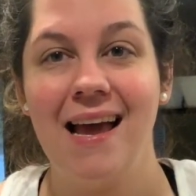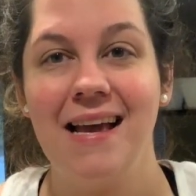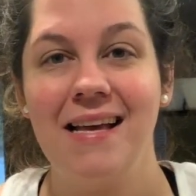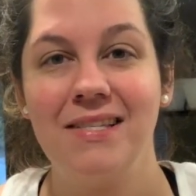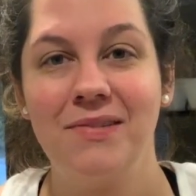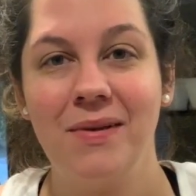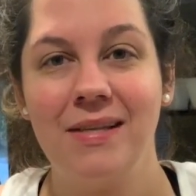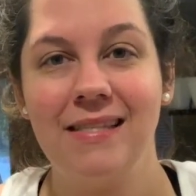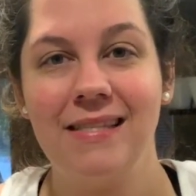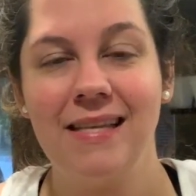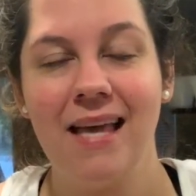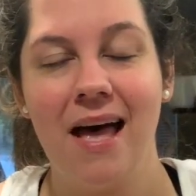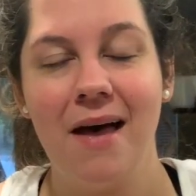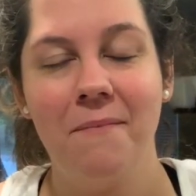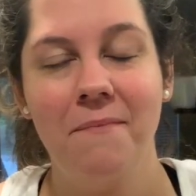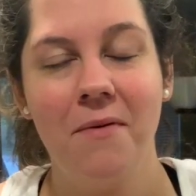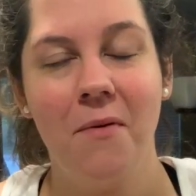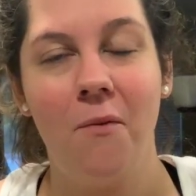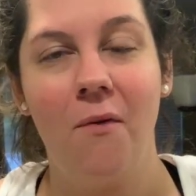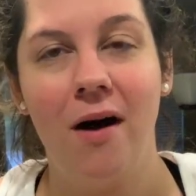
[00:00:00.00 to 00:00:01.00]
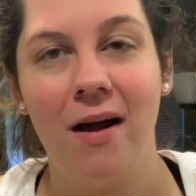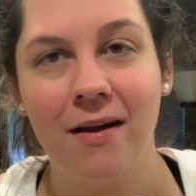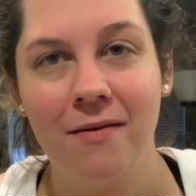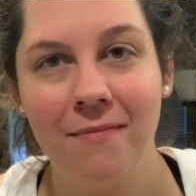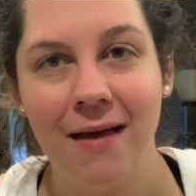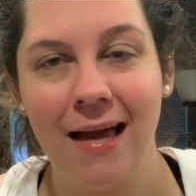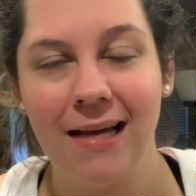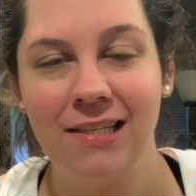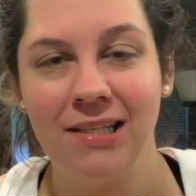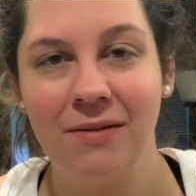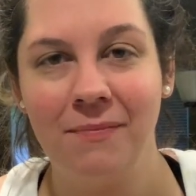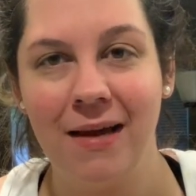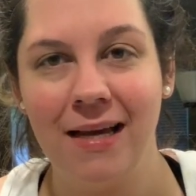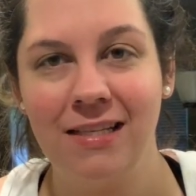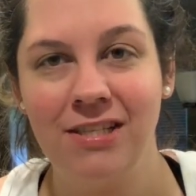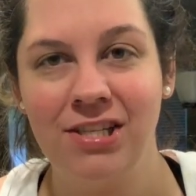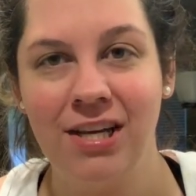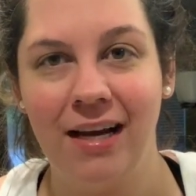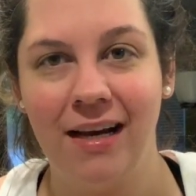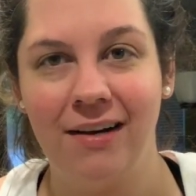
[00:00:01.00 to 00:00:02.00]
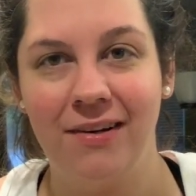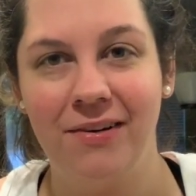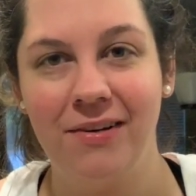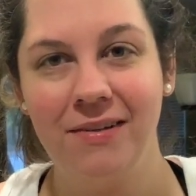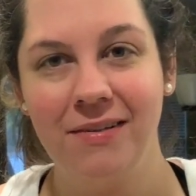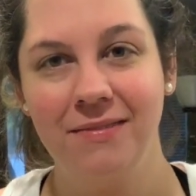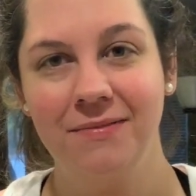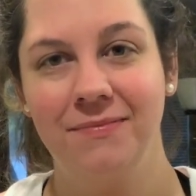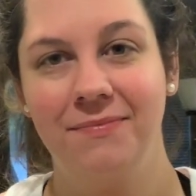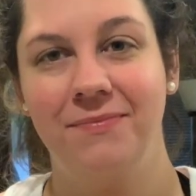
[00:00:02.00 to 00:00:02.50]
guys, what's up? Welcome back to my channel.